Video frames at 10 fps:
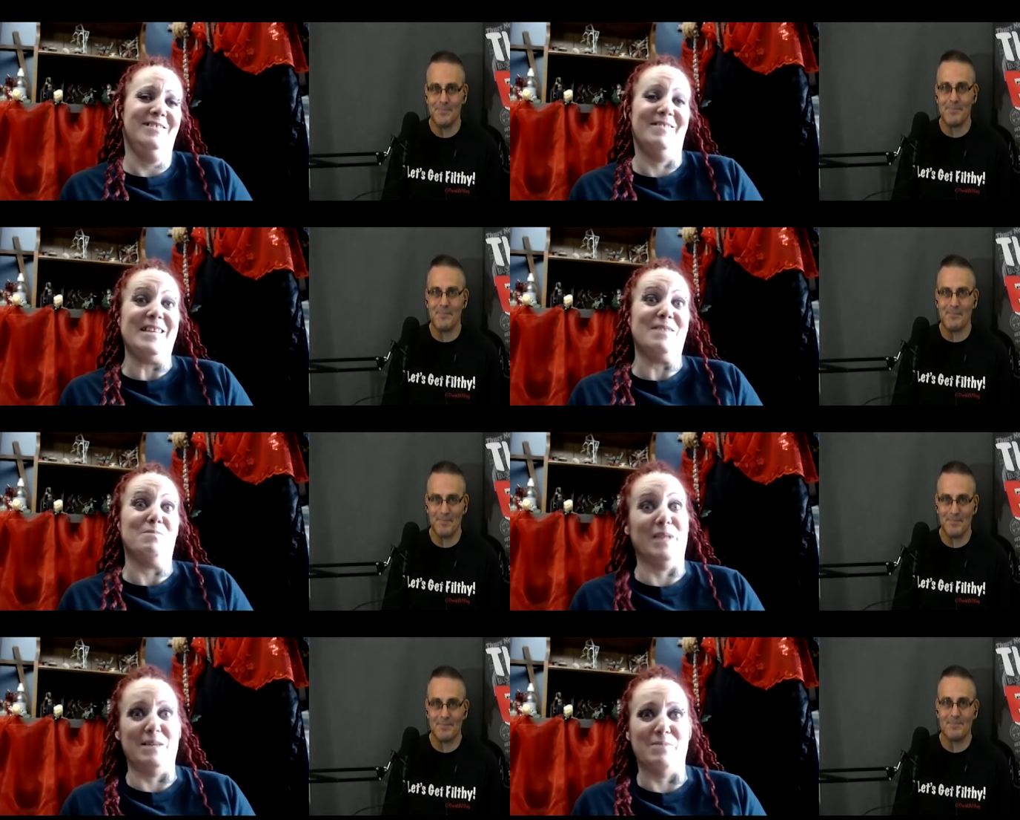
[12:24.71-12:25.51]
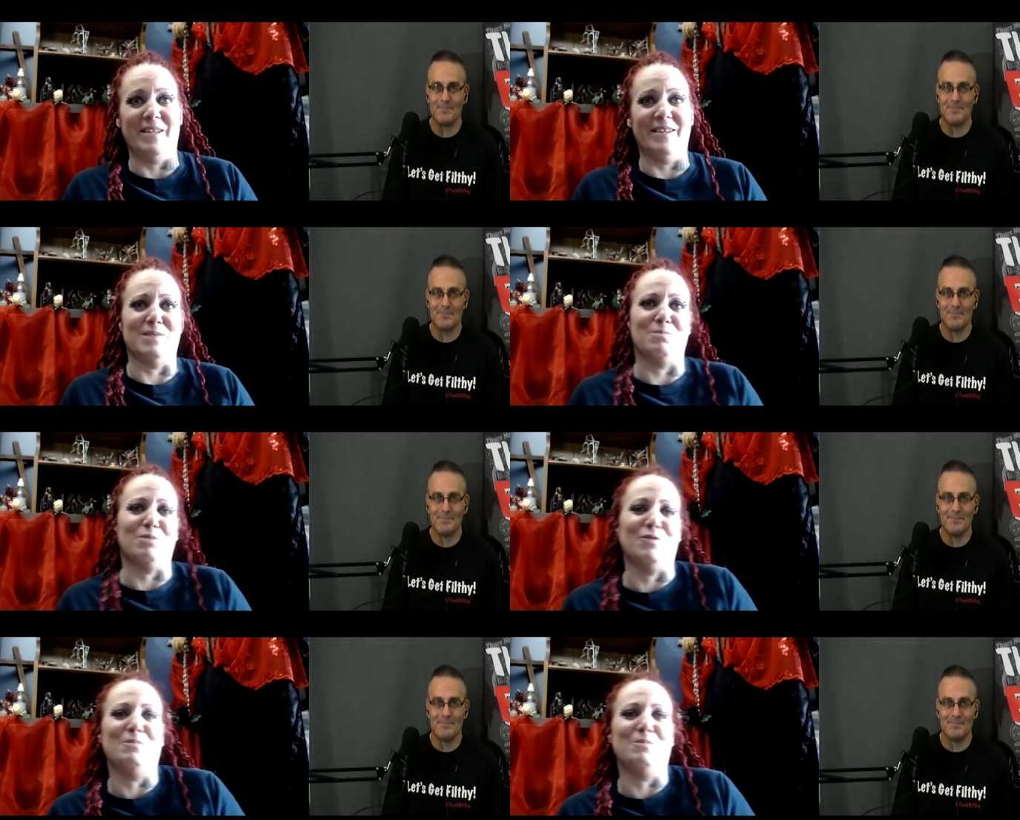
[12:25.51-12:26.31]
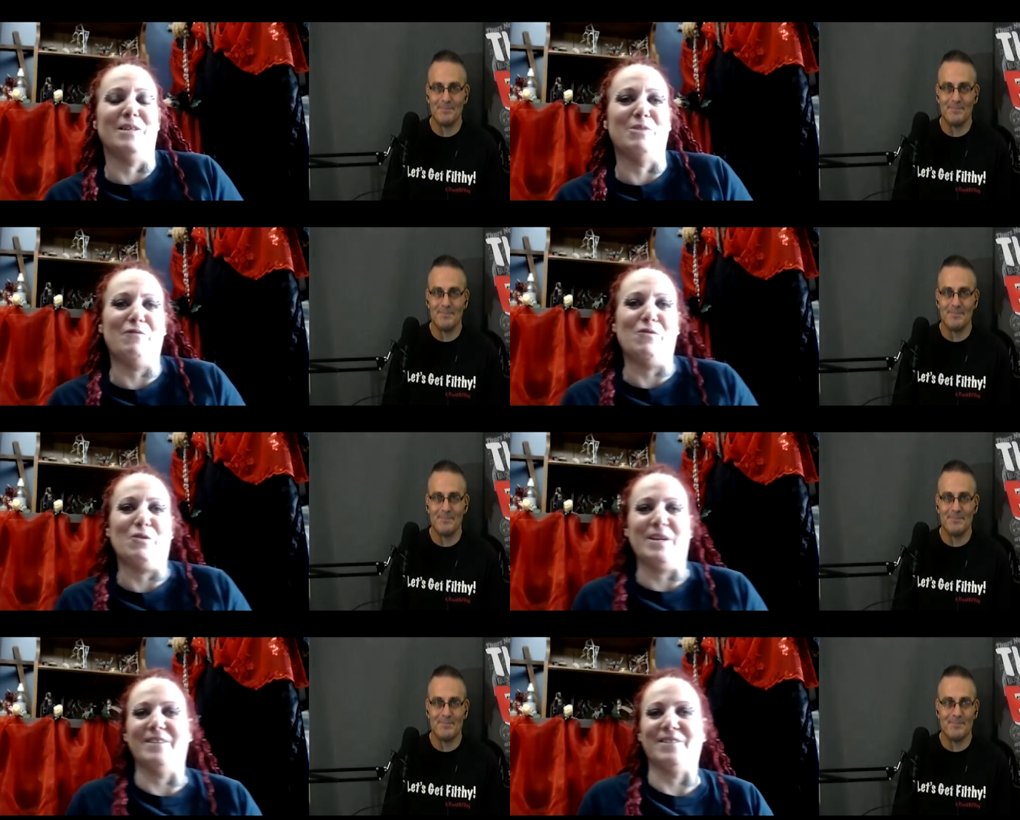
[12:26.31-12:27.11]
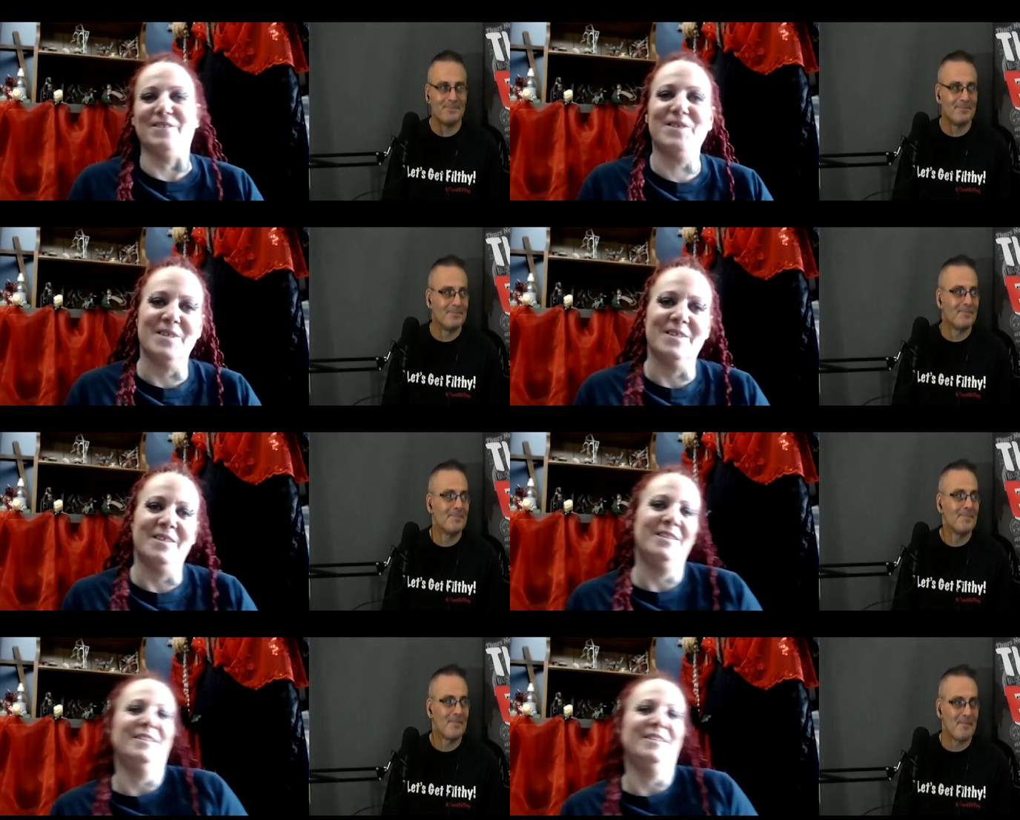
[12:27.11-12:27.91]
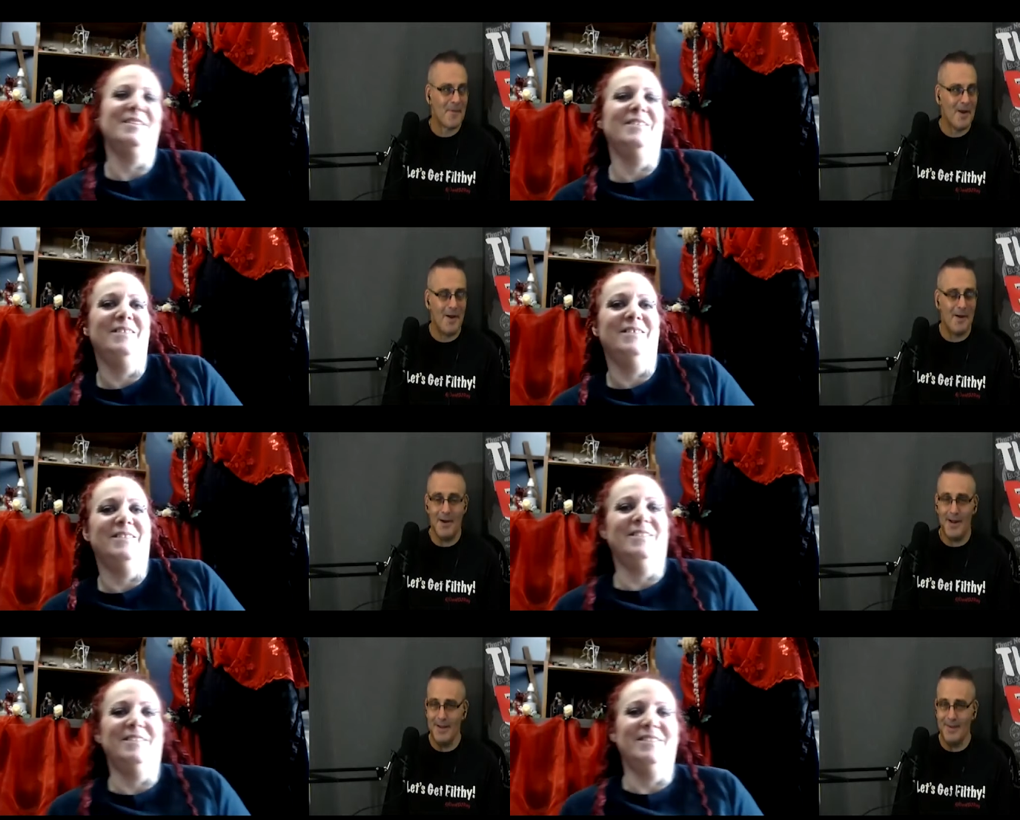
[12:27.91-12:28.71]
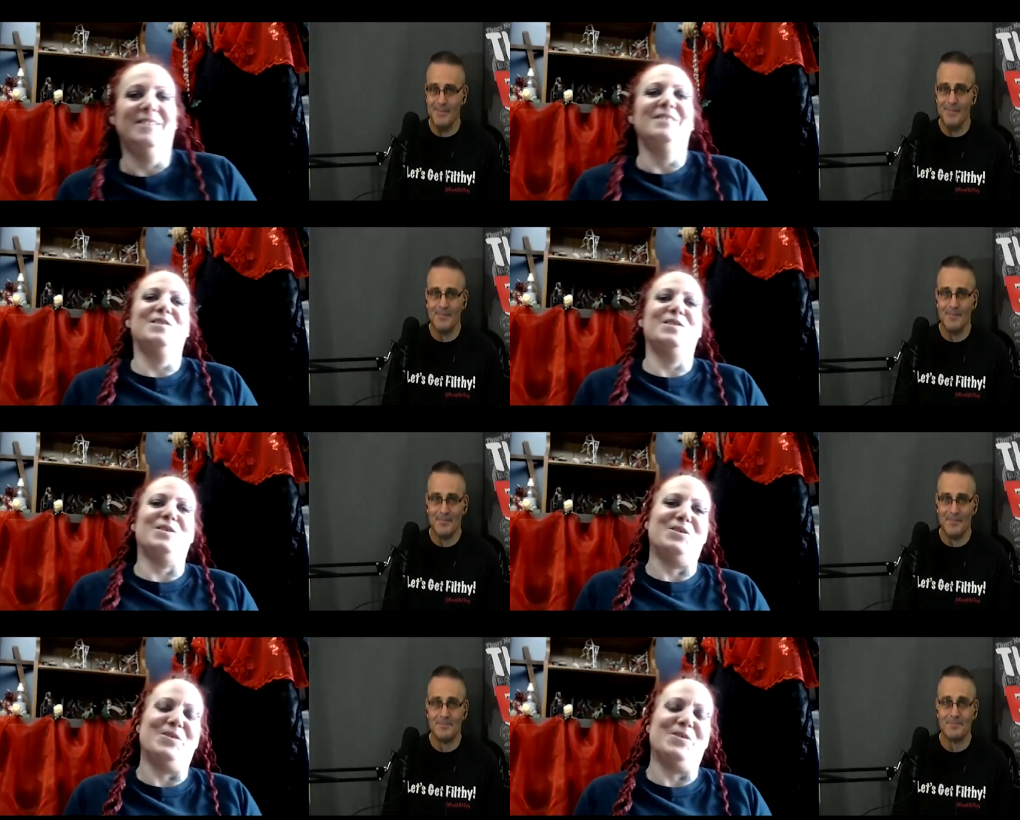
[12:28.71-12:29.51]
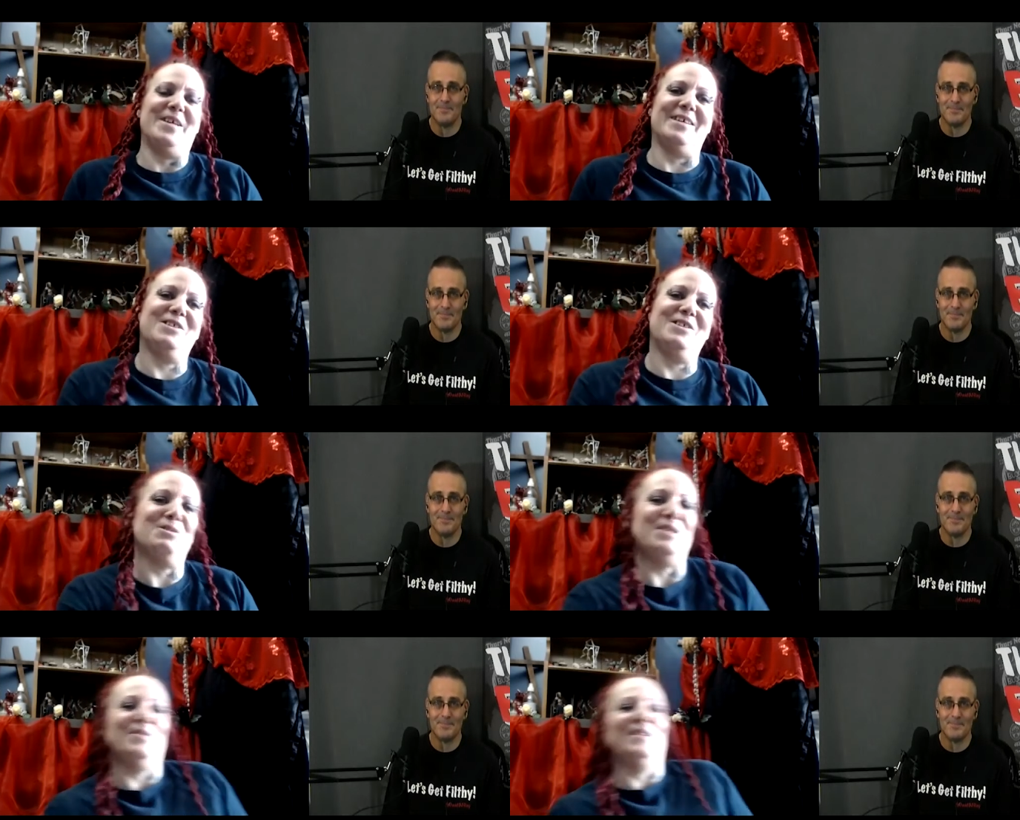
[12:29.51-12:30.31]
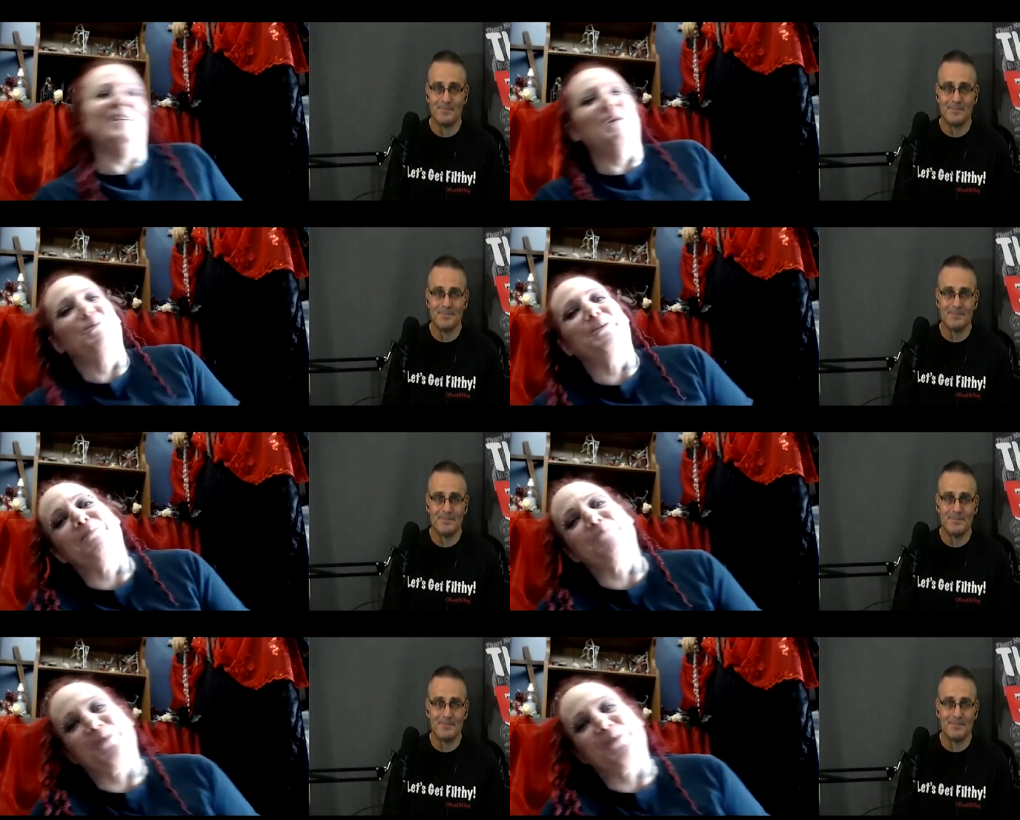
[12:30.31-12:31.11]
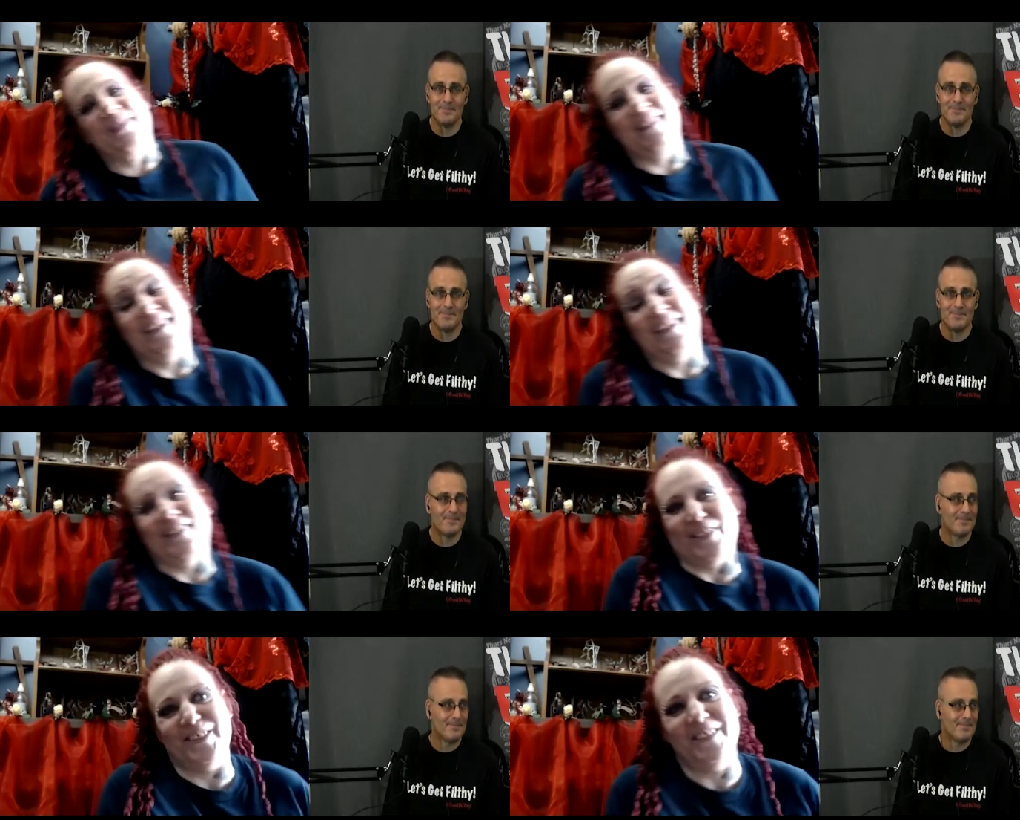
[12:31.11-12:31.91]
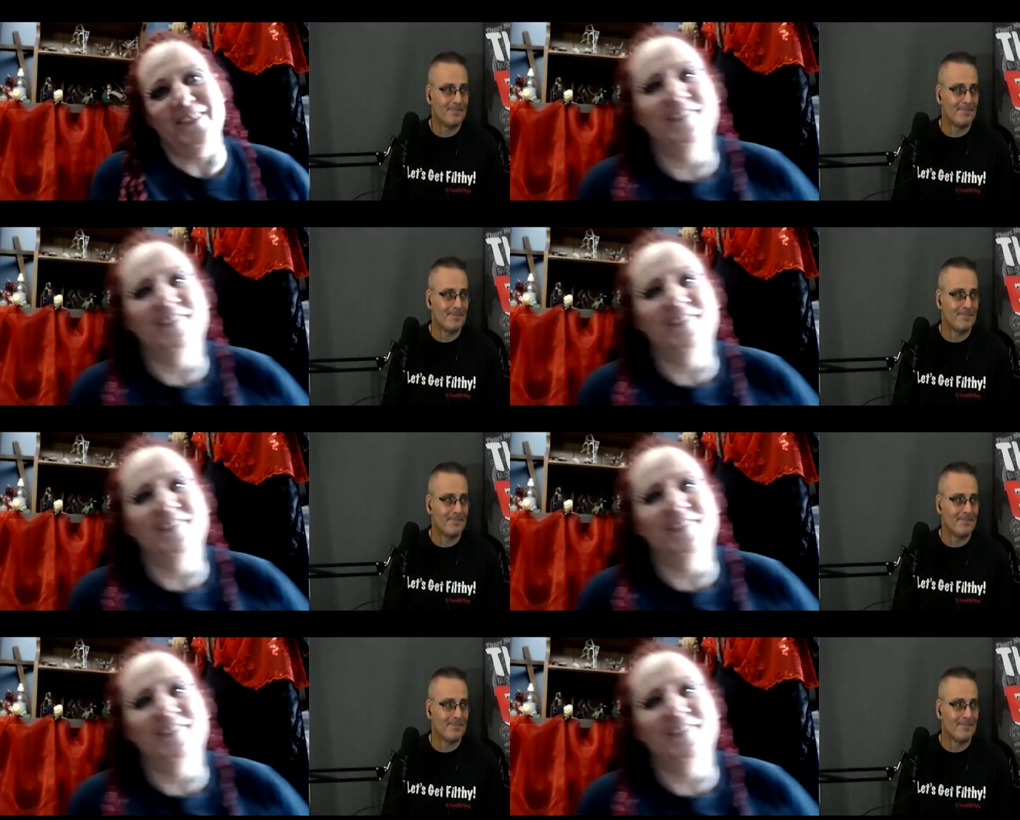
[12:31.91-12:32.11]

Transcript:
Speaker 1: The Bloody Betty hasn't performed in about four years. All right. So yeah, she'll be doing a couple numbers there.